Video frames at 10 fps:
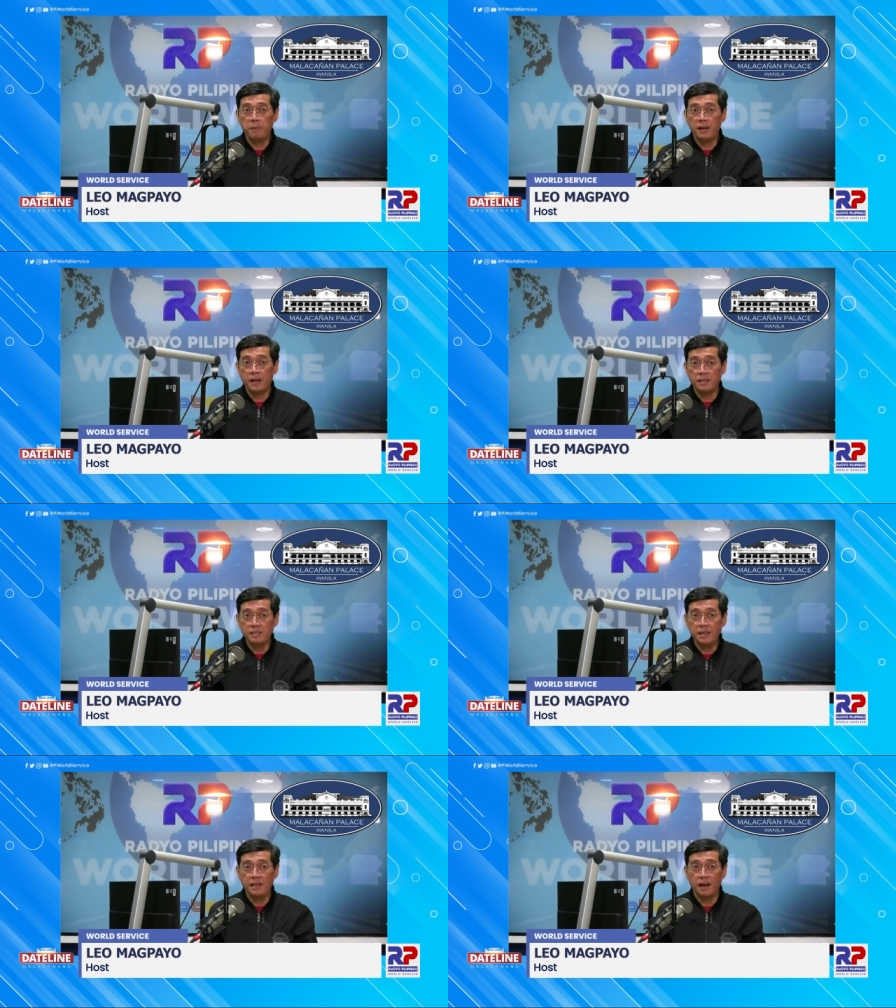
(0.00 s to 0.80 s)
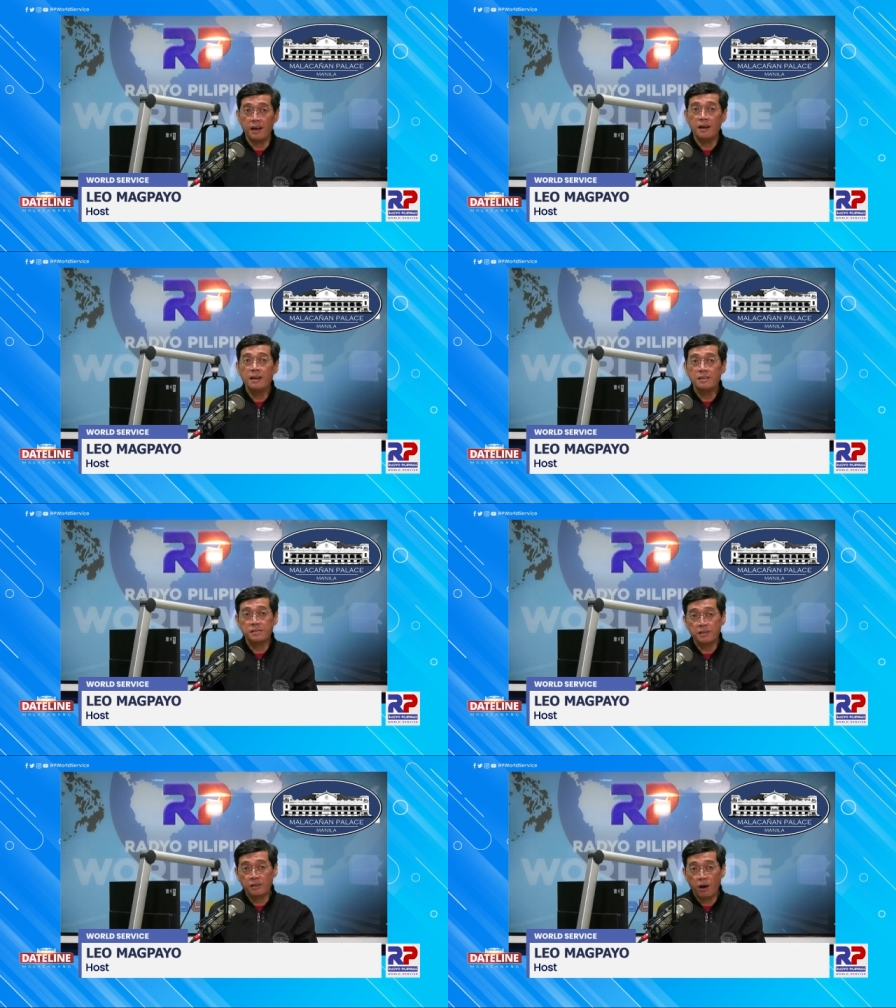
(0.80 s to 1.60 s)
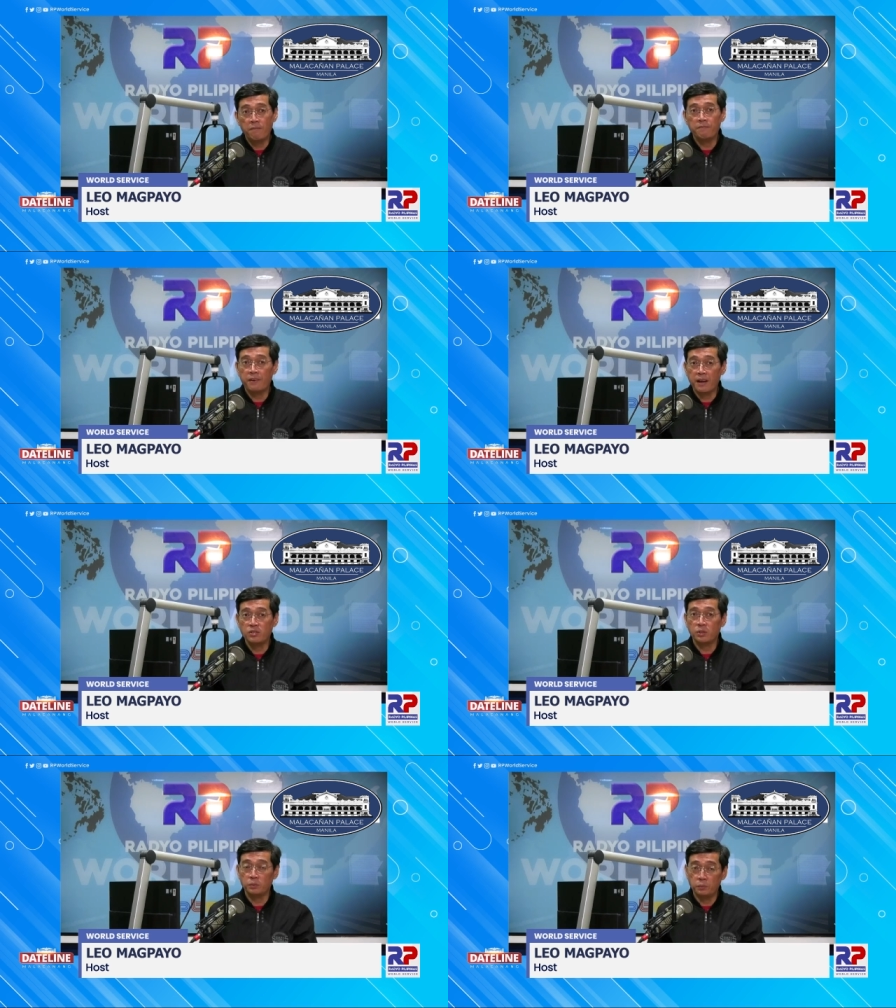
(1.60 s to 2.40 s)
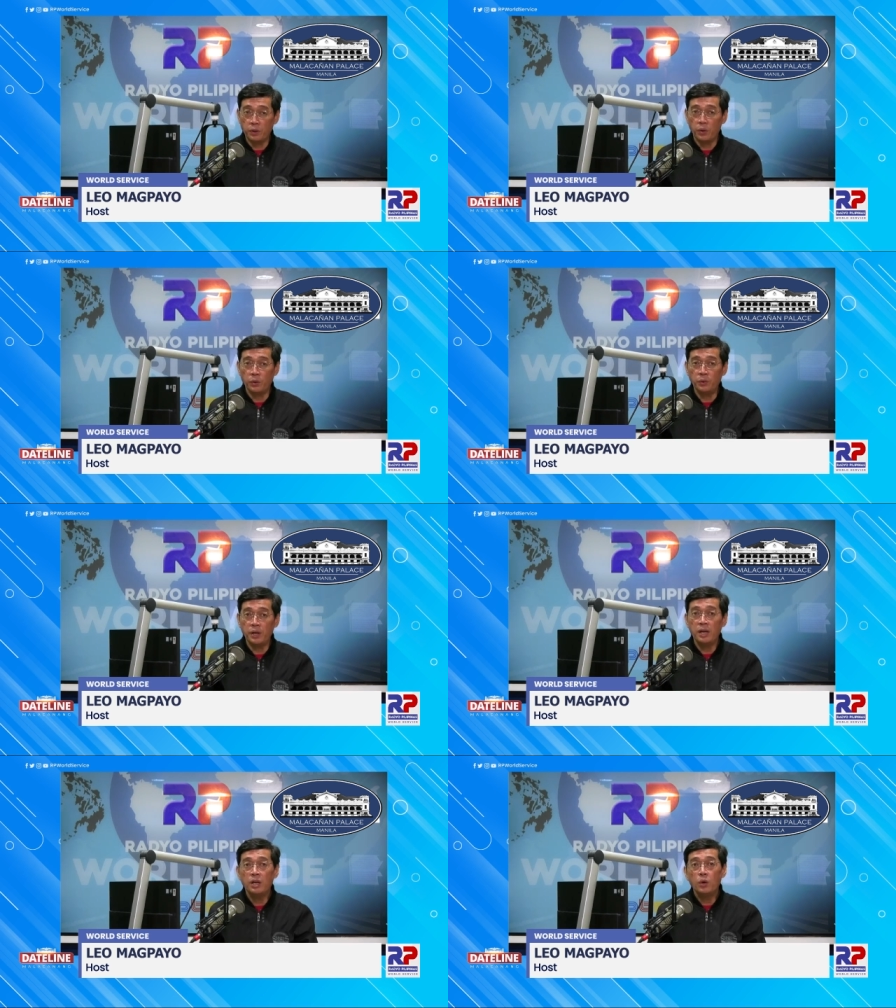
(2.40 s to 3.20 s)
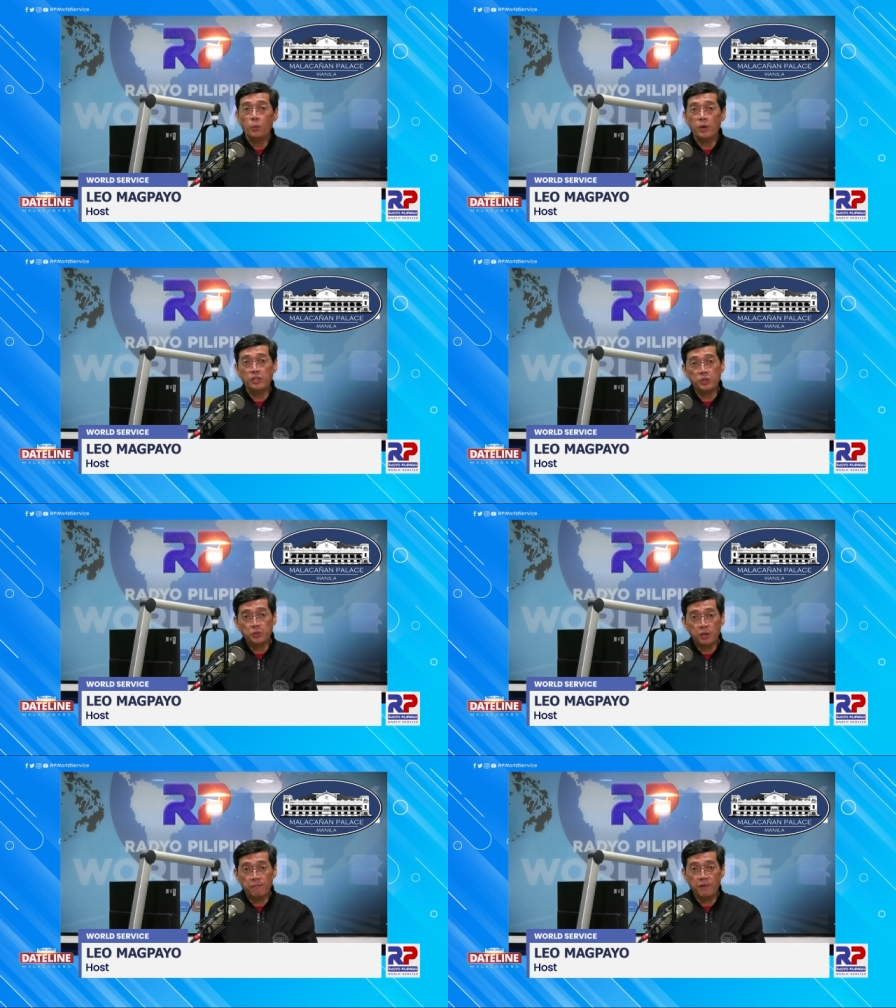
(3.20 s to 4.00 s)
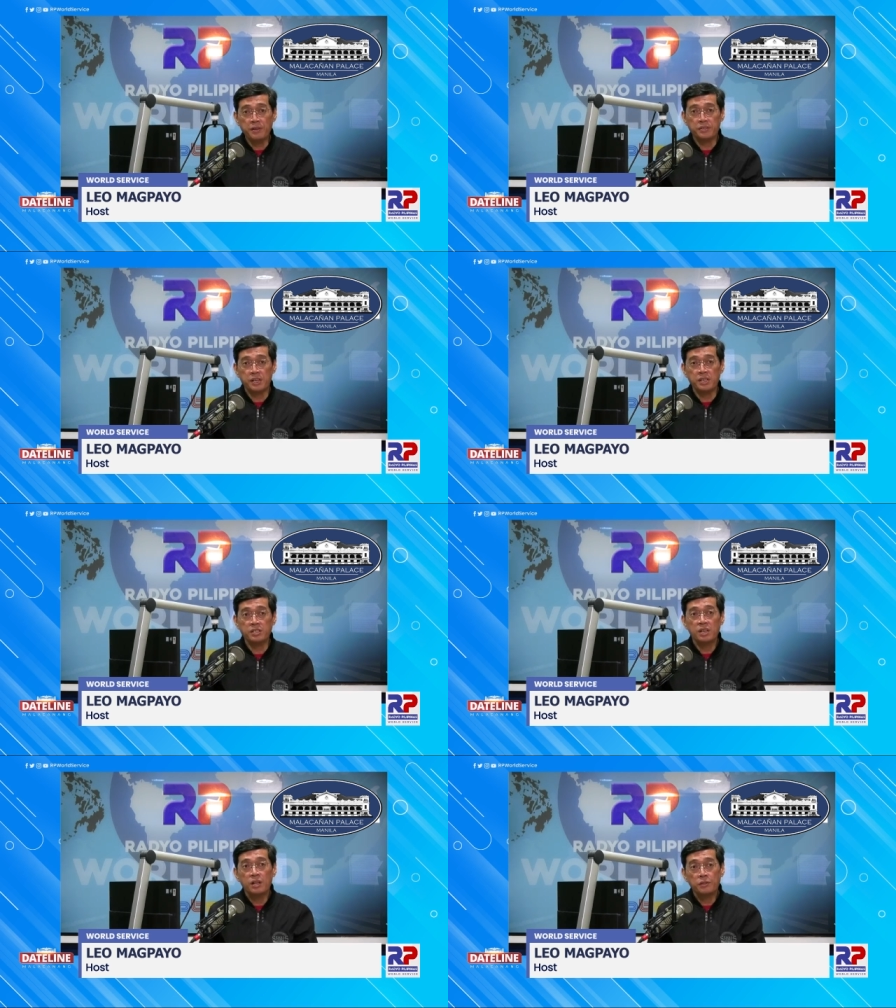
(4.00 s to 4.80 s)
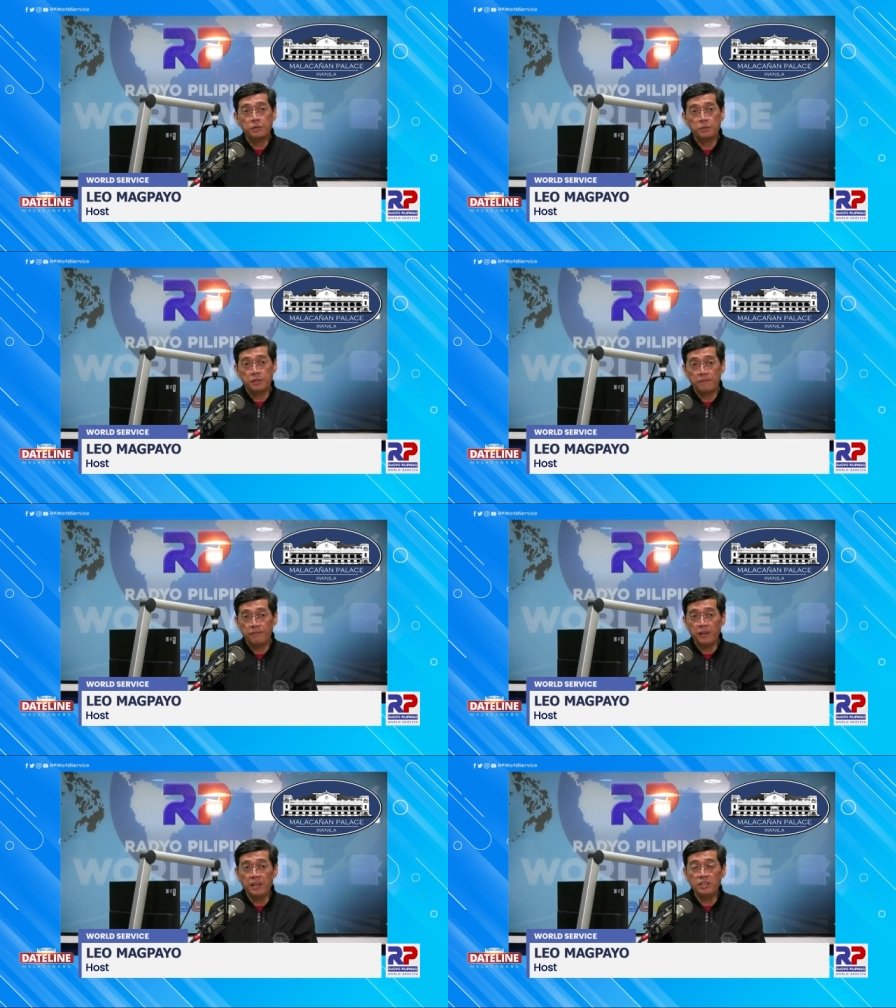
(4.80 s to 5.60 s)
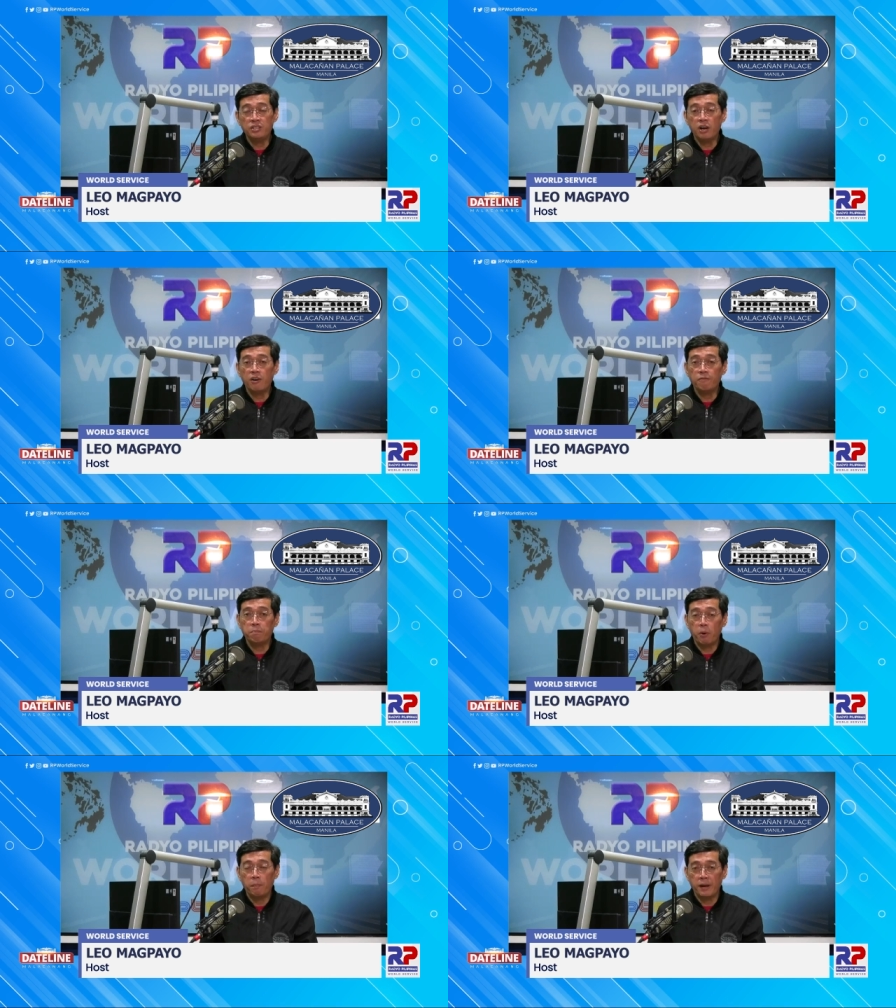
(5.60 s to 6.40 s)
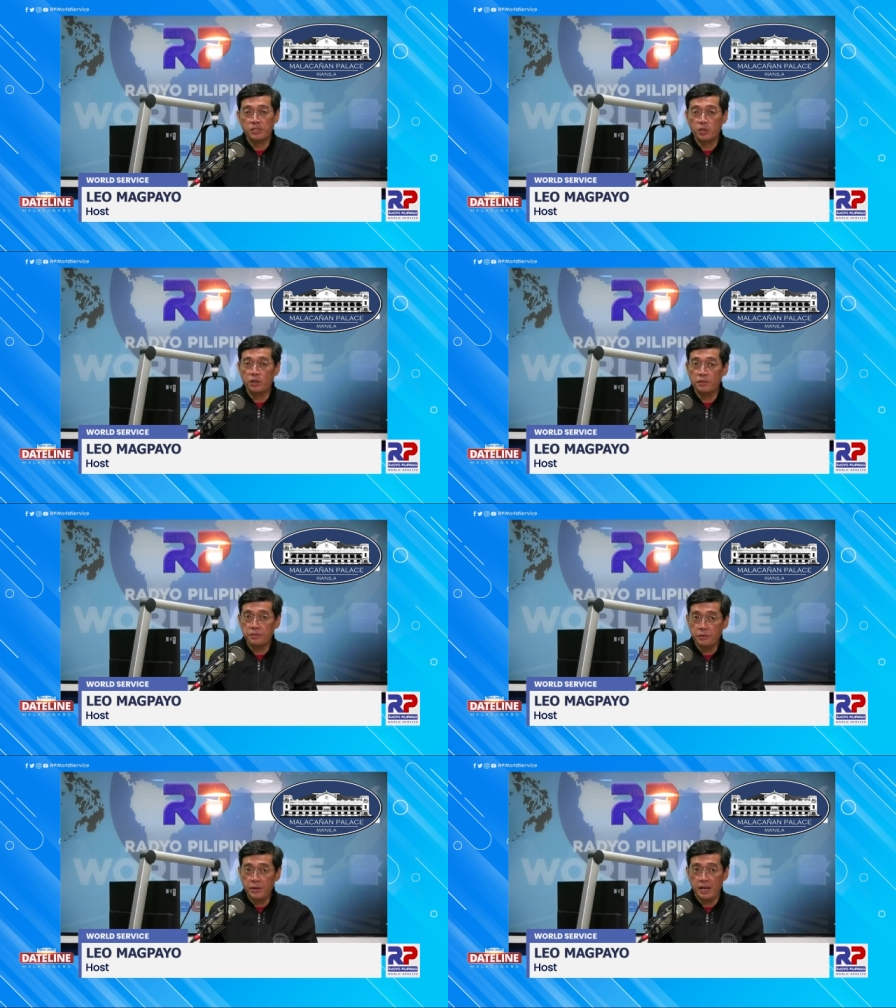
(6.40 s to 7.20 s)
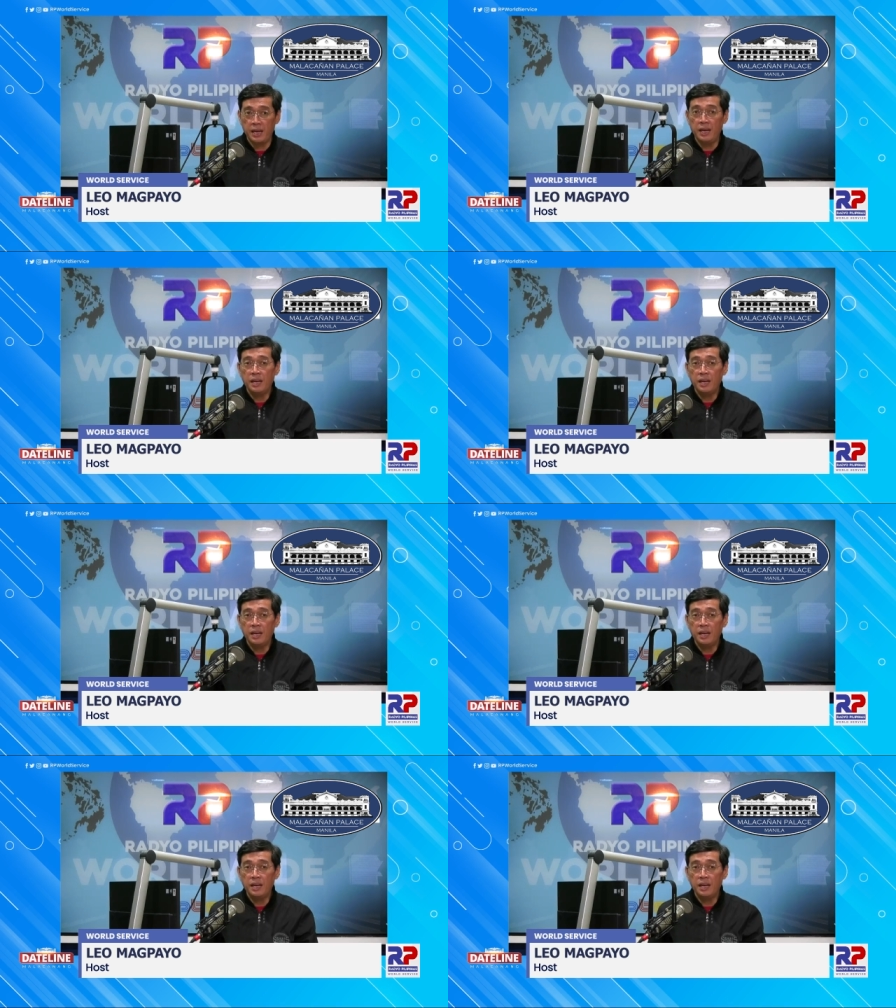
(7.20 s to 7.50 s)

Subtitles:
Garcia Circumferential Road, which traverses through the village of Poblacion 3